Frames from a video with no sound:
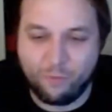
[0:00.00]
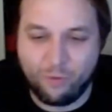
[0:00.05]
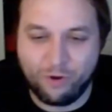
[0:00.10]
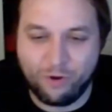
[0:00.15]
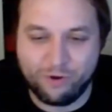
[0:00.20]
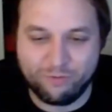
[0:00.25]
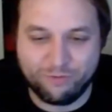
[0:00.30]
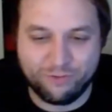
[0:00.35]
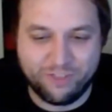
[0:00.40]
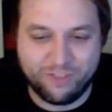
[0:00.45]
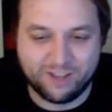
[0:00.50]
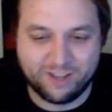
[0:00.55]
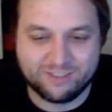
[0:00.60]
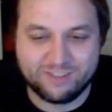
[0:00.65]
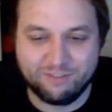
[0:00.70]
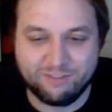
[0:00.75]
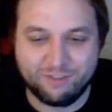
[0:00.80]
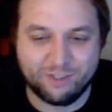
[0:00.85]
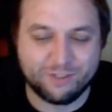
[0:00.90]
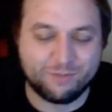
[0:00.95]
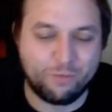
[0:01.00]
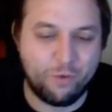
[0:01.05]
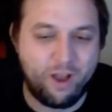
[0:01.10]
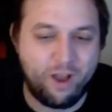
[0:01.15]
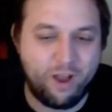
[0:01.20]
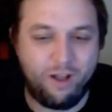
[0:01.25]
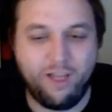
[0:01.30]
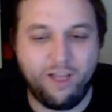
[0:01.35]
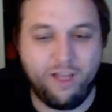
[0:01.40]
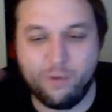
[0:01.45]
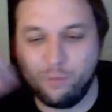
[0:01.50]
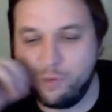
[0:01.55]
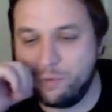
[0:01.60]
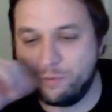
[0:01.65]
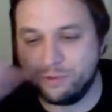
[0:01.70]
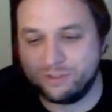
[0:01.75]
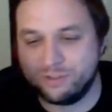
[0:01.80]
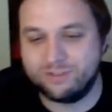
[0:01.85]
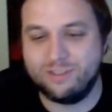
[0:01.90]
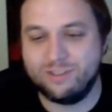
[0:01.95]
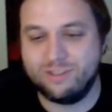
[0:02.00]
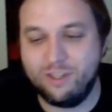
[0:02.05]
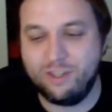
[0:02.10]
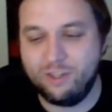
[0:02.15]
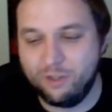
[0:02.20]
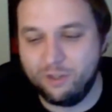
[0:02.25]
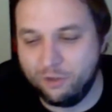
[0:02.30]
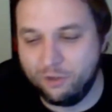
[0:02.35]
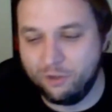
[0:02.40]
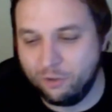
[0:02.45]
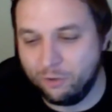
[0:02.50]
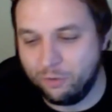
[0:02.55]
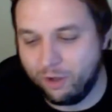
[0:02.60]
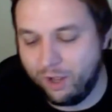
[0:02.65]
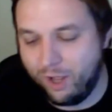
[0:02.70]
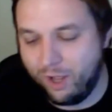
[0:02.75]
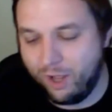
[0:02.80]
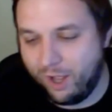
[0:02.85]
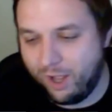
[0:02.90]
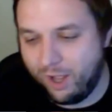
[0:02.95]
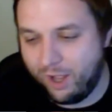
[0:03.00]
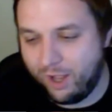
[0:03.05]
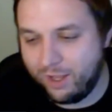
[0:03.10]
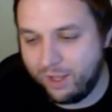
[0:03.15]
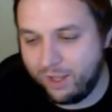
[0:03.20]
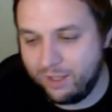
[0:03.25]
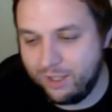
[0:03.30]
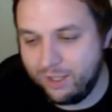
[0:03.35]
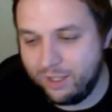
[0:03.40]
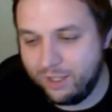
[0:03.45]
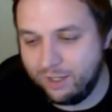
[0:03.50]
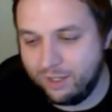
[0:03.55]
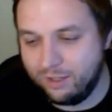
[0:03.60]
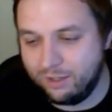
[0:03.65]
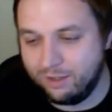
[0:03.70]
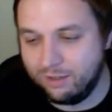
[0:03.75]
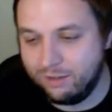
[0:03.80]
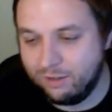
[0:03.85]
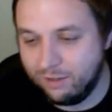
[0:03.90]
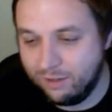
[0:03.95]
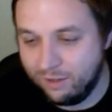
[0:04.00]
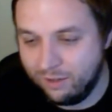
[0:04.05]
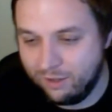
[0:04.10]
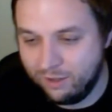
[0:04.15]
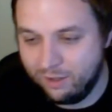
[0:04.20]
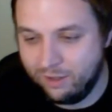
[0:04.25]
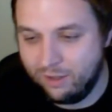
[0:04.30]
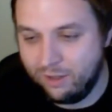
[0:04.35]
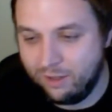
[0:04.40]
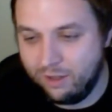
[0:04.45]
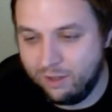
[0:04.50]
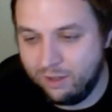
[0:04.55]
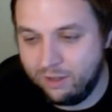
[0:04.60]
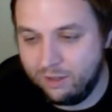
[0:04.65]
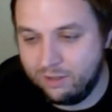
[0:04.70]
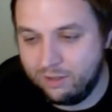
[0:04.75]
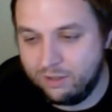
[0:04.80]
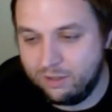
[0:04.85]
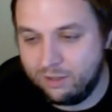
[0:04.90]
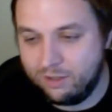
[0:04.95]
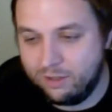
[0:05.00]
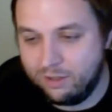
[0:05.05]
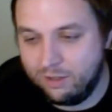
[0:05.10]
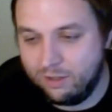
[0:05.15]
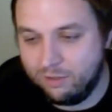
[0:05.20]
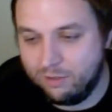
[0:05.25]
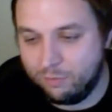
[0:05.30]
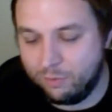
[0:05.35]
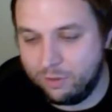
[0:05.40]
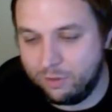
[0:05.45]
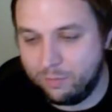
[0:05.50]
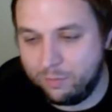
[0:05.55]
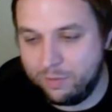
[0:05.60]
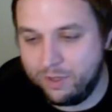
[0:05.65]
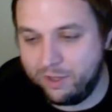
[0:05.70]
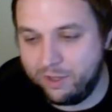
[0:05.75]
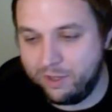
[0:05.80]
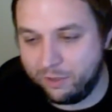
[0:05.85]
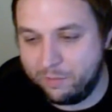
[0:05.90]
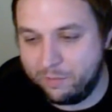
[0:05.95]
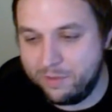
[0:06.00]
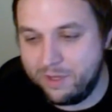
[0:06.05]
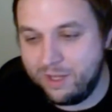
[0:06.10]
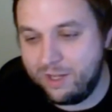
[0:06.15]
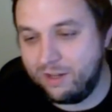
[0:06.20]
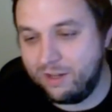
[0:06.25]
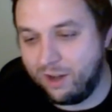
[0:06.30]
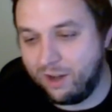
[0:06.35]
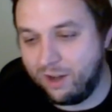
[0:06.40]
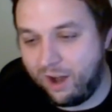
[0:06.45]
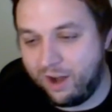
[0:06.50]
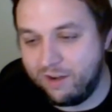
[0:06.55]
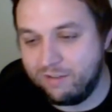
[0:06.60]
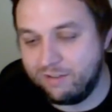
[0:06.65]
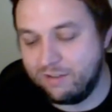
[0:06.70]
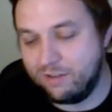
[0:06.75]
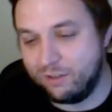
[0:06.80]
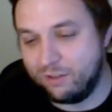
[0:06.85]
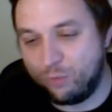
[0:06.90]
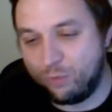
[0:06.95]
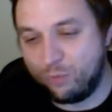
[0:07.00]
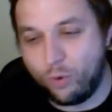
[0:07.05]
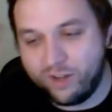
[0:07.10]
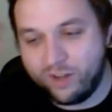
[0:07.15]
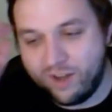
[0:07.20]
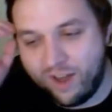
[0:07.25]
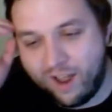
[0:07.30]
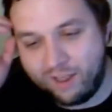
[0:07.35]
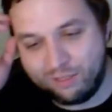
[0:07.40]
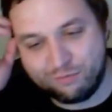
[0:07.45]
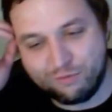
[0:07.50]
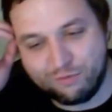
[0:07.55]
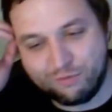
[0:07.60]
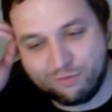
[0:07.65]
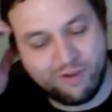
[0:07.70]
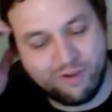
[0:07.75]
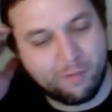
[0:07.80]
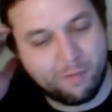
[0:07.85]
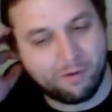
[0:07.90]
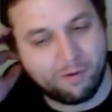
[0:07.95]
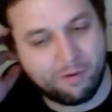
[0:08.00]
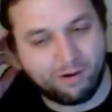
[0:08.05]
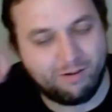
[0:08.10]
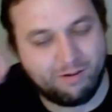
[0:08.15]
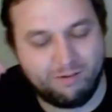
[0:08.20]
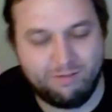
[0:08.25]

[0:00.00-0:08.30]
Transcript: wonderful Thanksgiving as well, and we will see you in, what it'll be? It'll be on the 29th of November.